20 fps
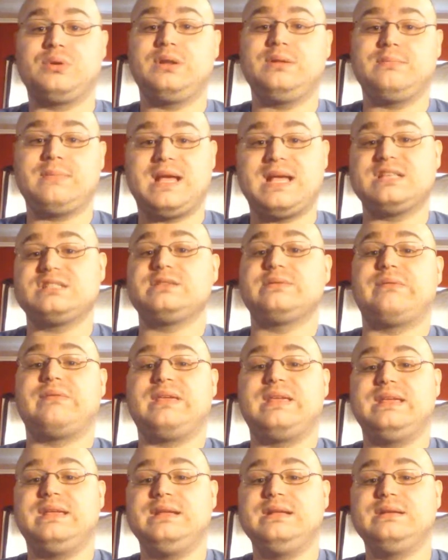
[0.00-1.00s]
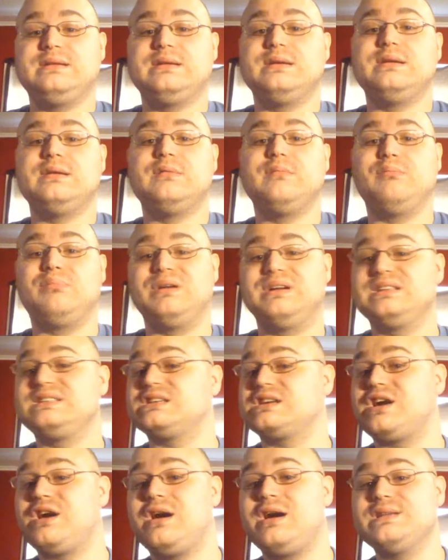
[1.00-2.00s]
massive heat, but it's a
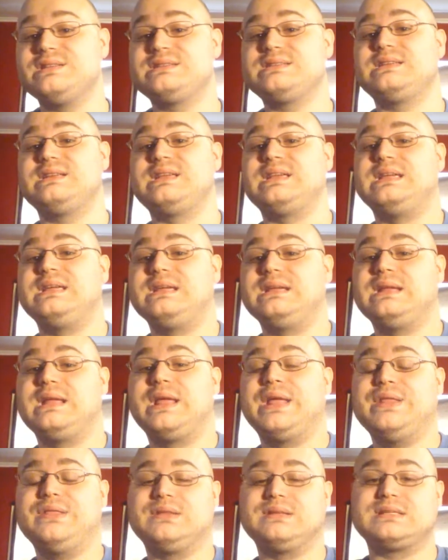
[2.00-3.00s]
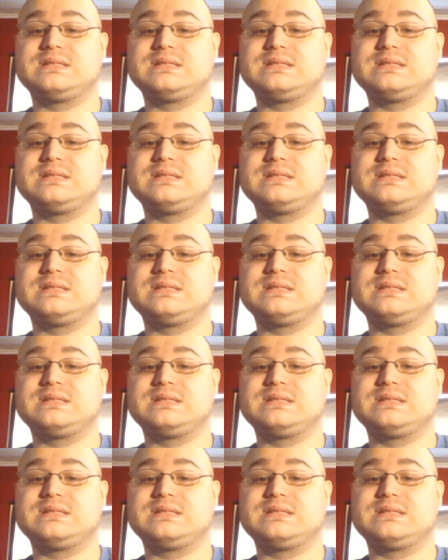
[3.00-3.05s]
constant heat, and